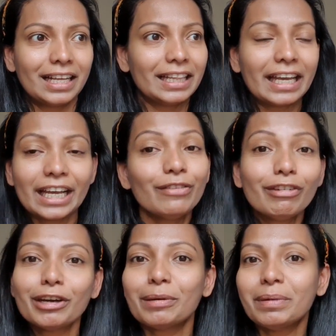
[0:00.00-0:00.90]
they
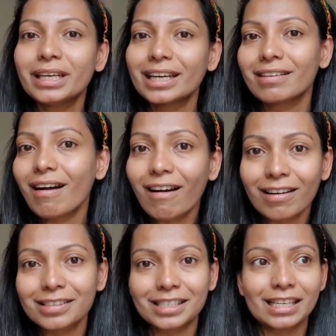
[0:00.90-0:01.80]
invariably get
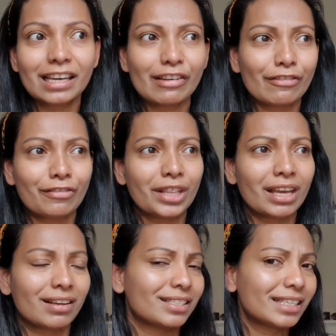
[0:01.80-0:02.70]
asked if they
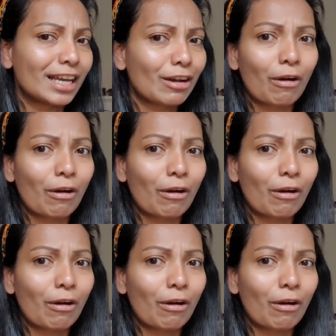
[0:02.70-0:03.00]
are sick